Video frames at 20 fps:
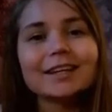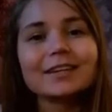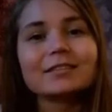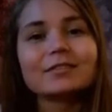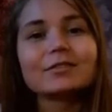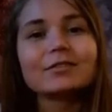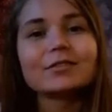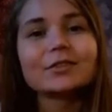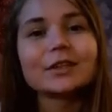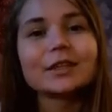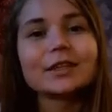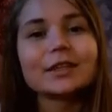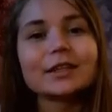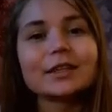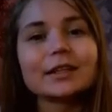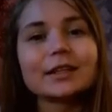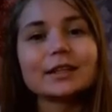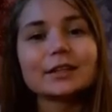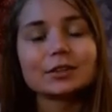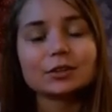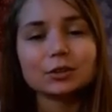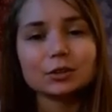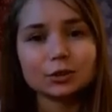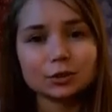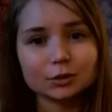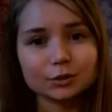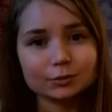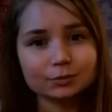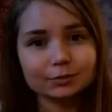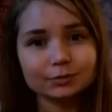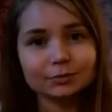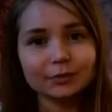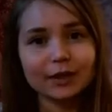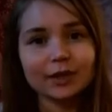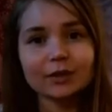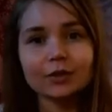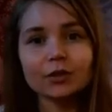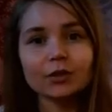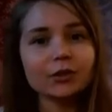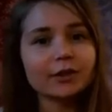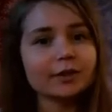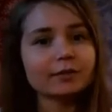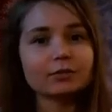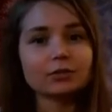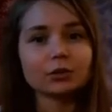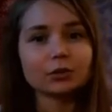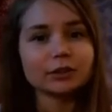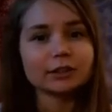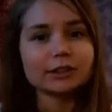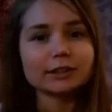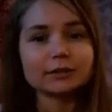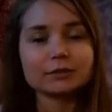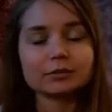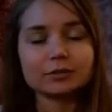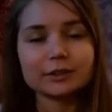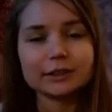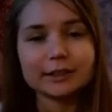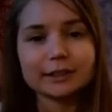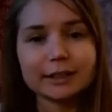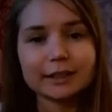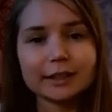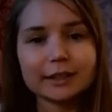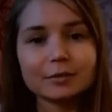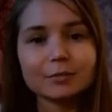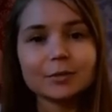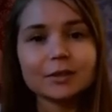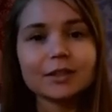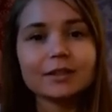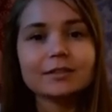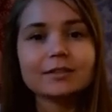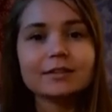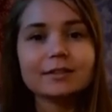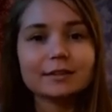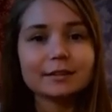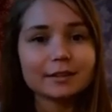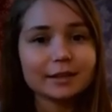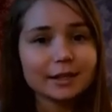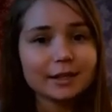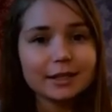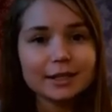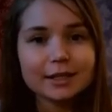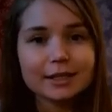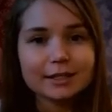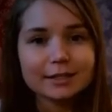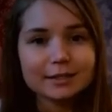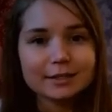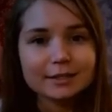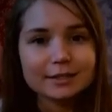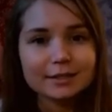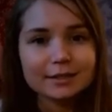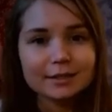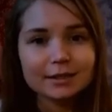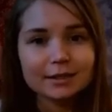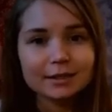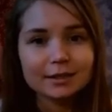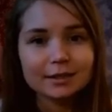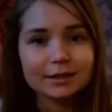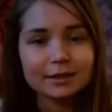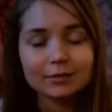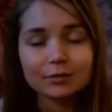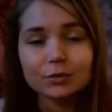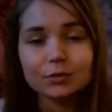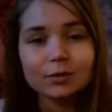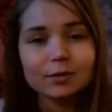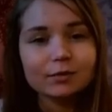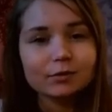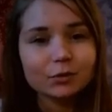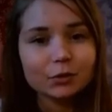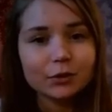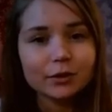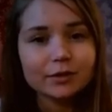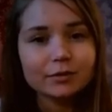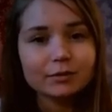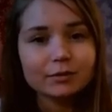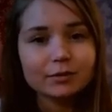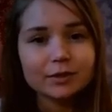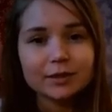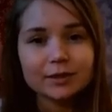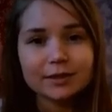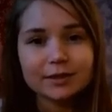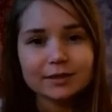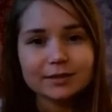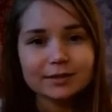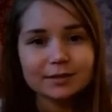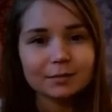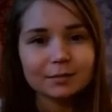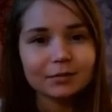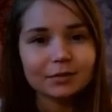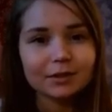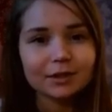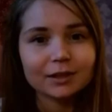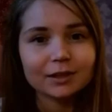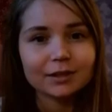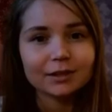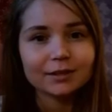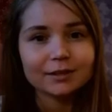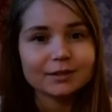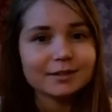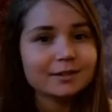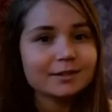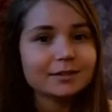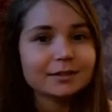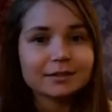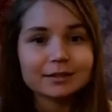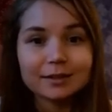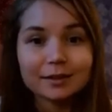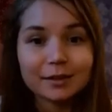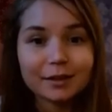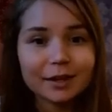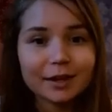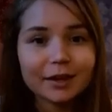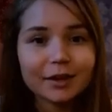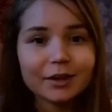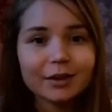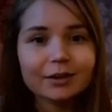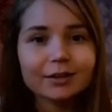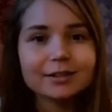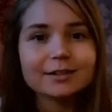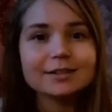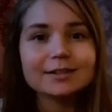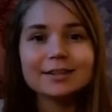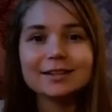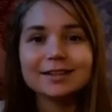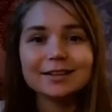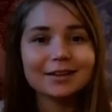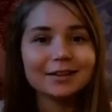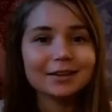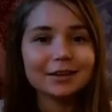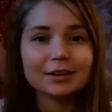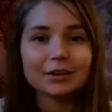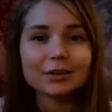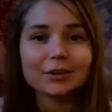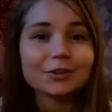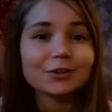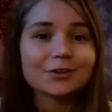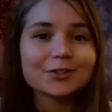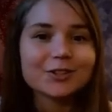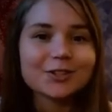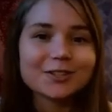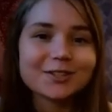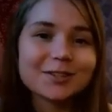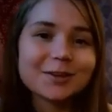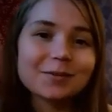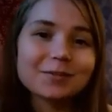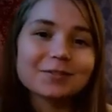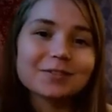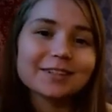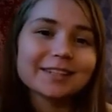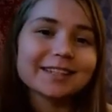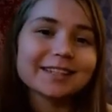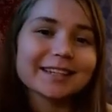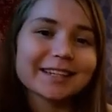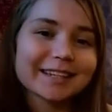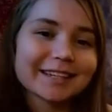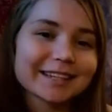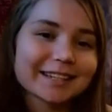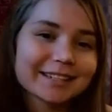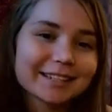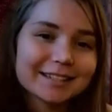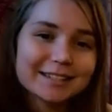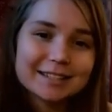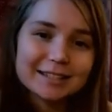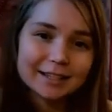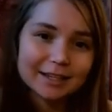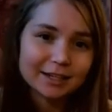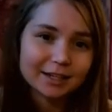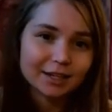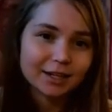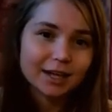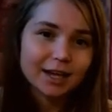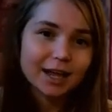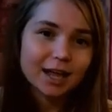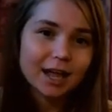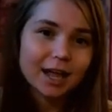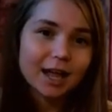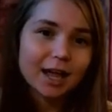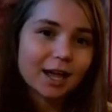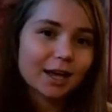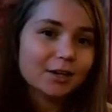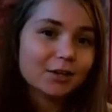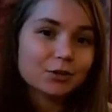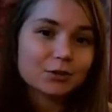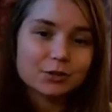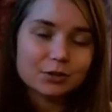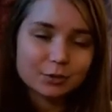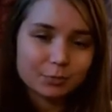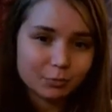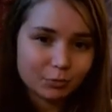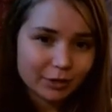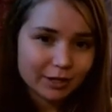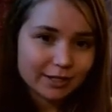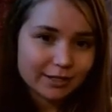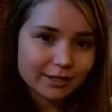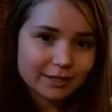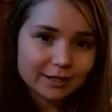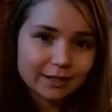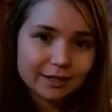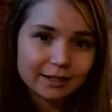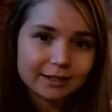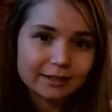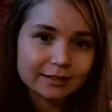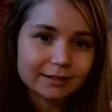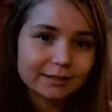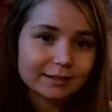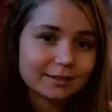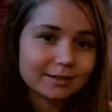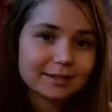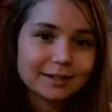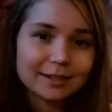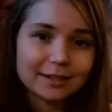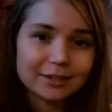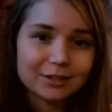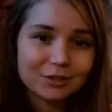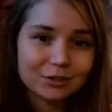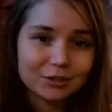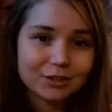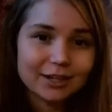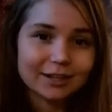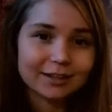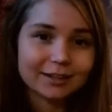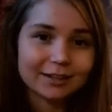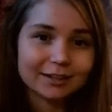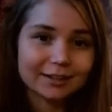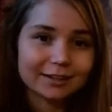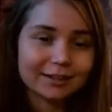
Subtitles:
Feeling it all and not avoiding feeling it. Because the thing is, if you avoid feeling something, it's still there. It's still there. You're just not feeling it. It's like you're suppressing it. It's like a drug.